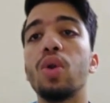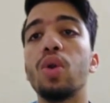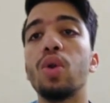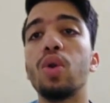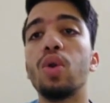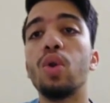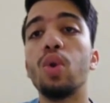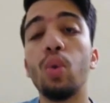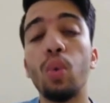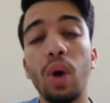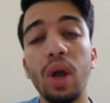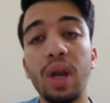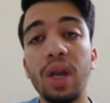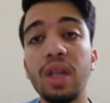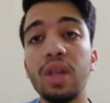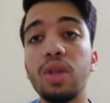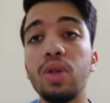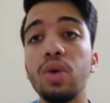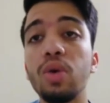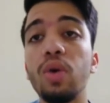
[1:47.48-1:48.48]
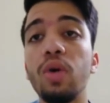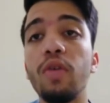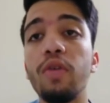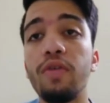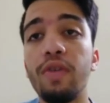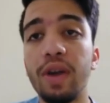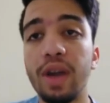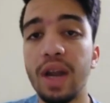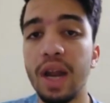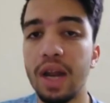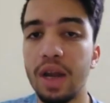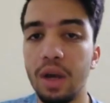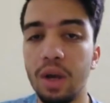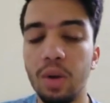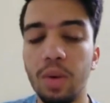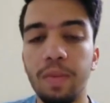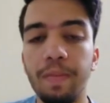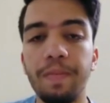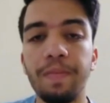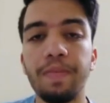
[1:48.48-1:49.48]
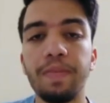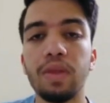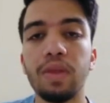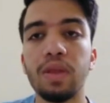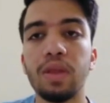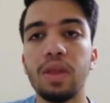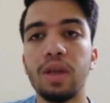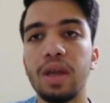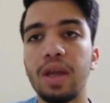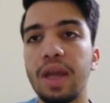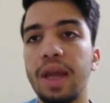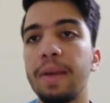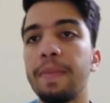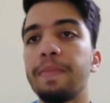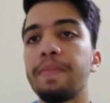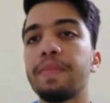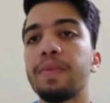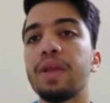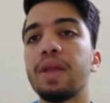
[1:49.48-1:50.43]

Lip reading: Nuwanidu Fernando. Okay.